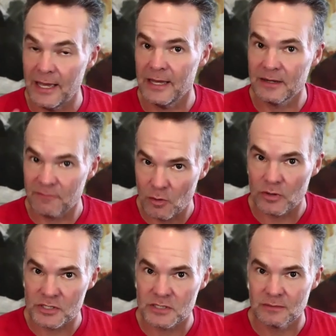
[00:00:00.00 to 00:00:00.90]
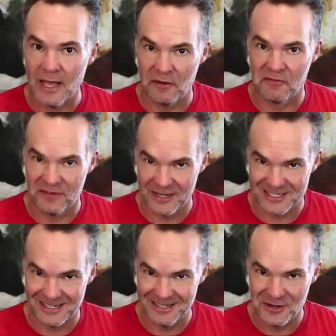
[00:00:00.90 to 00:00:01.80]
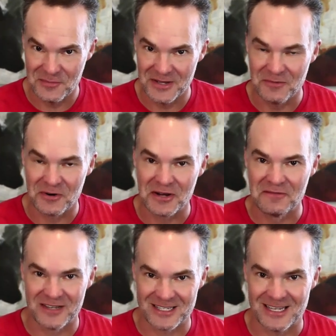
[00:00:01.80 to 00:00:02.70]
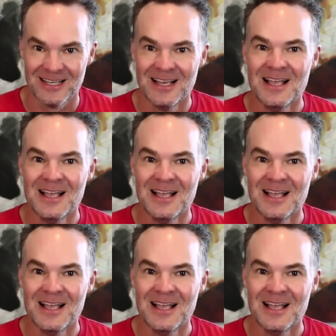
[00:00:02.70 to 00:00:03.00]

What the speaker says: And of course, how to fix it. You know me, we're going to fix it.